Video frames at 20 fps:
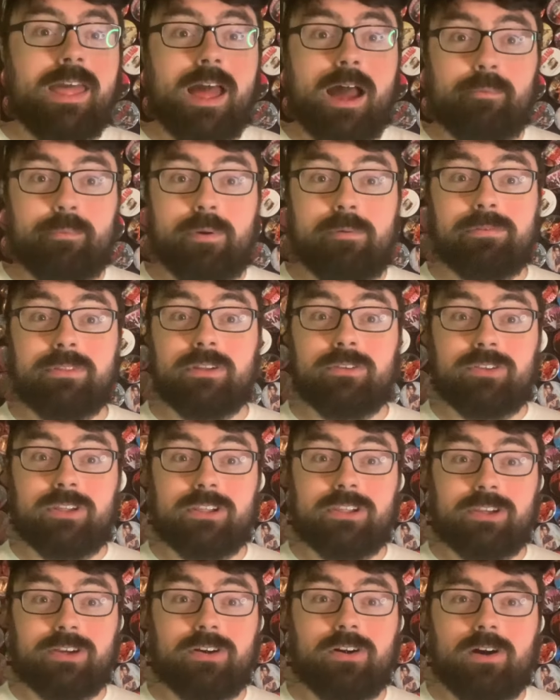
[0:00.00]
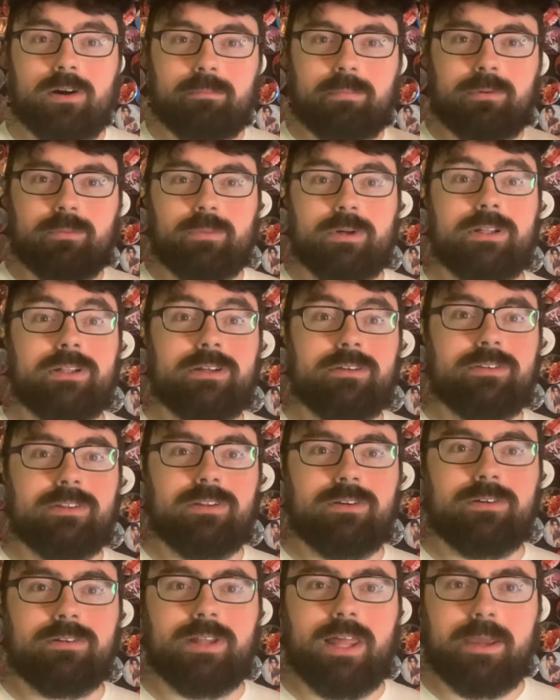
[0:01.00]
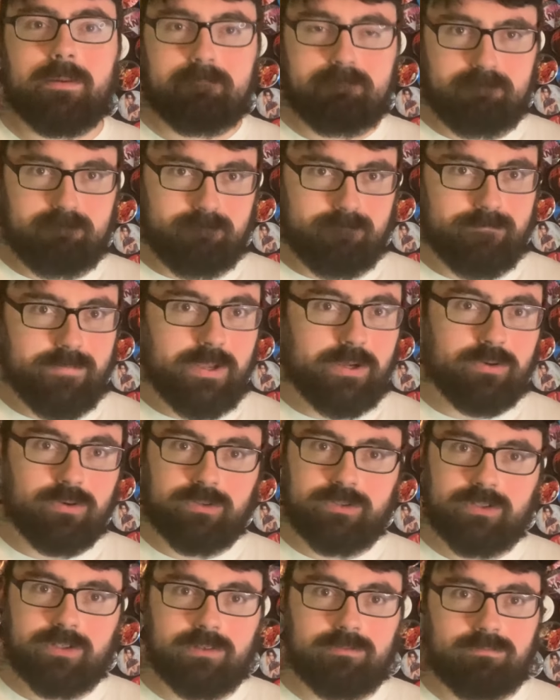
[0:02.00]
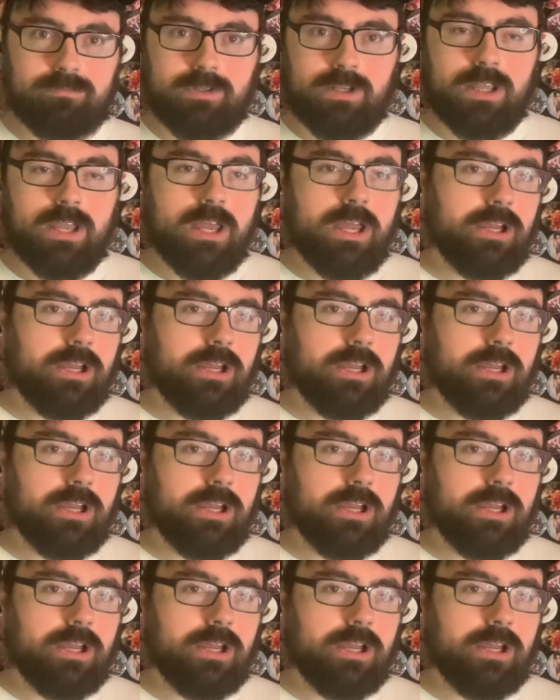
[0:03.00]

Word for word: We give those things call it, but one of those little like vehicles you can